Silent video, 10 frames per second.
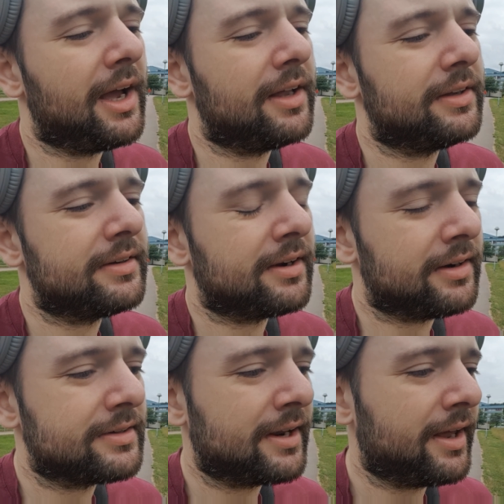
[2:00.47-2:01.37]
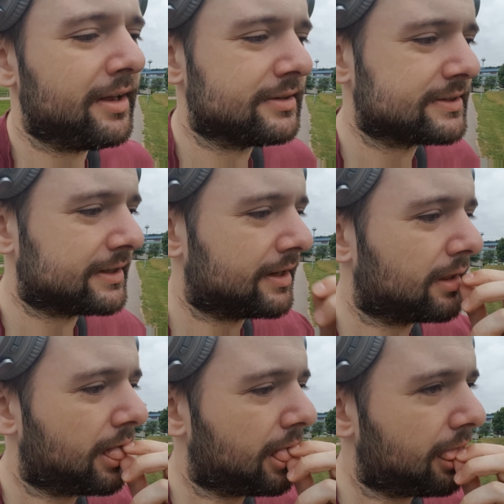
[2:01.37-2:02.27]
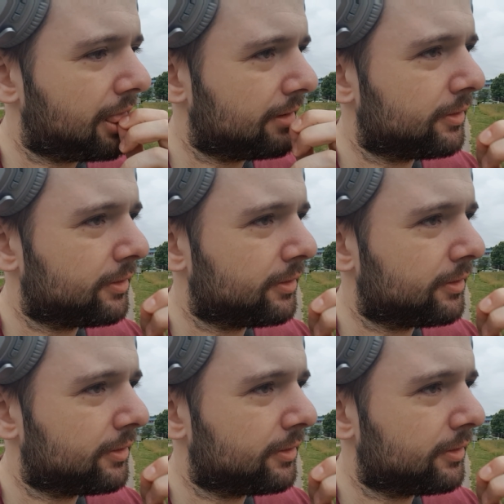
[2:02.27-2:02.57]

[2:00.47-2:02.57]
And it entails that in